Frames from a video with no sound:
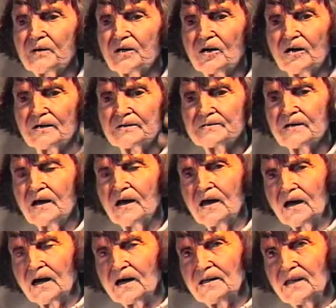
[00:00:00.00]
because
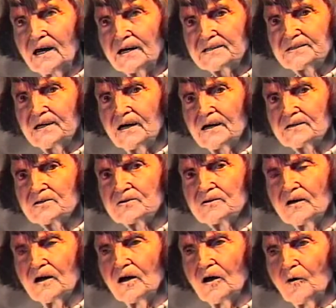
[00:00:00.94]
connects us
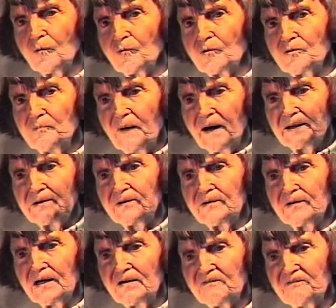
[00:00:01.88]
with
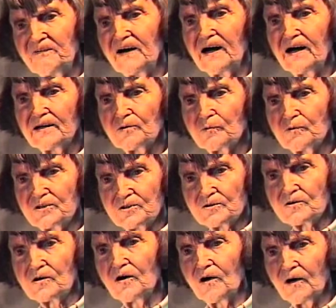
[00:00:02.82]
mother and father, which
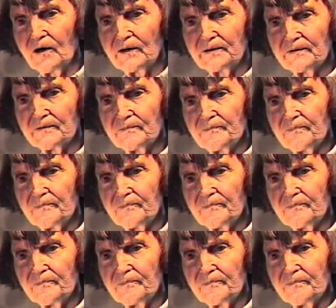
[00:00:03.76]
is God.